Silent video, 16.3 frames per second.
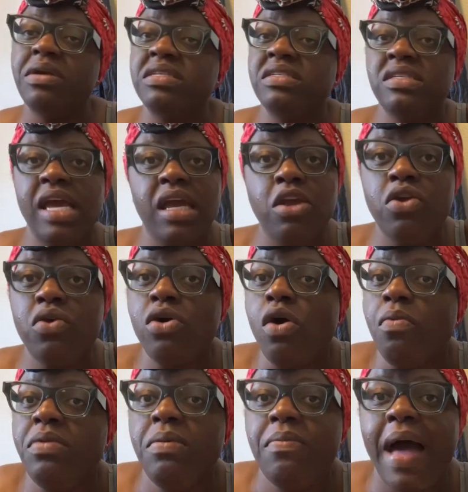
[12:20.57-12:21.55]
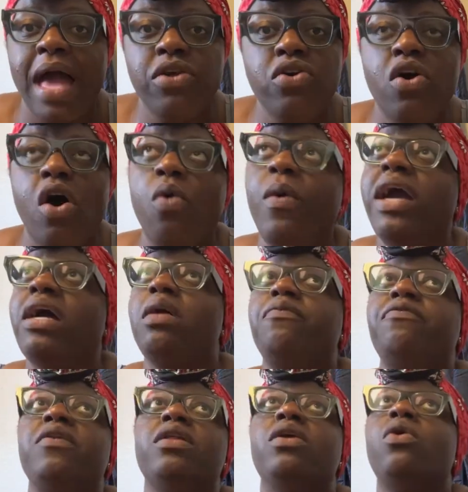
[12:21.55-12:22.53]
to be singing. You're going to be back. You're going to wake
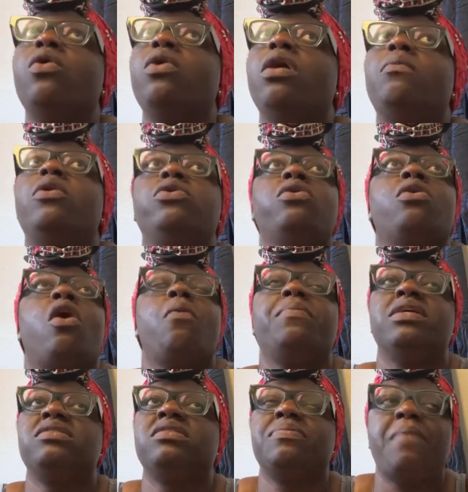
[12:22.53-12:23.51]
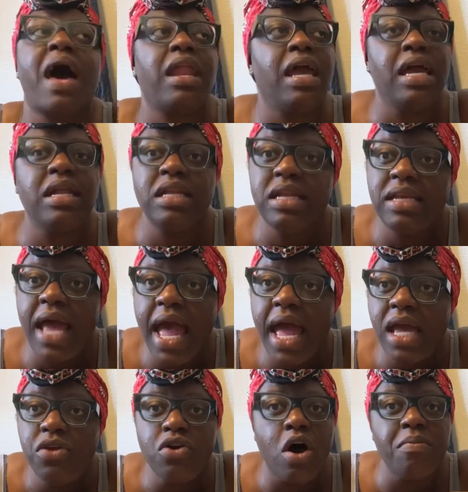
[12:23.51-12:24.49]
up feeling horrible. You're going to be, by the end of the
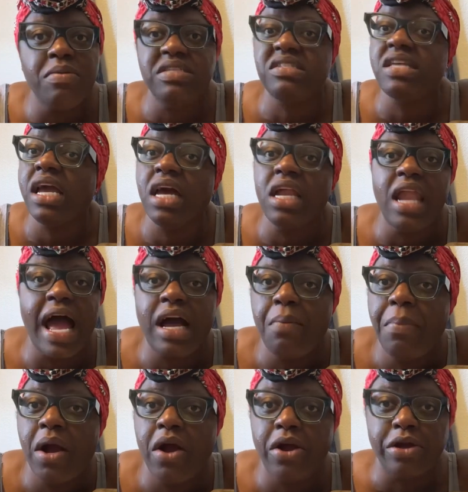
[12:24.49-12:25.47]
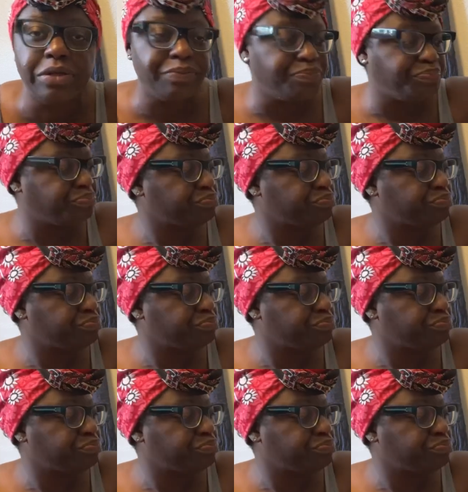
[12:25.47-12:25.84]
day, you're going to be singing like a bird.